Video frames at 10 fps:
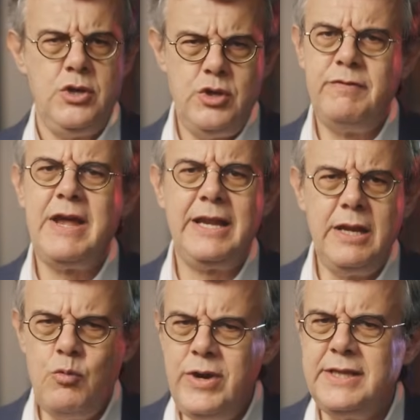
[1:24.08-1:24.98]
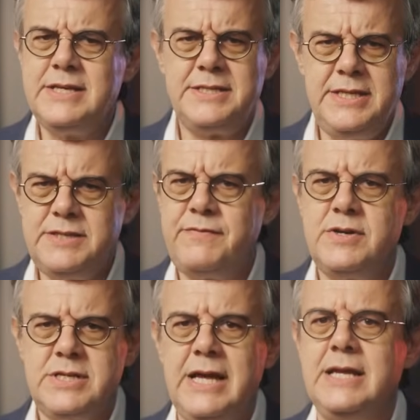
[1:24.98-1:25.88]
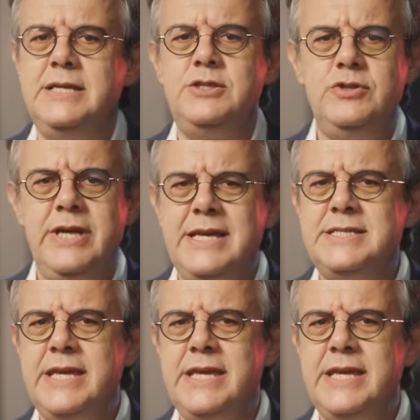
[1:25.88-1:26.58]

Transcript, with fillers: You've likely witnessed this firsthand in today's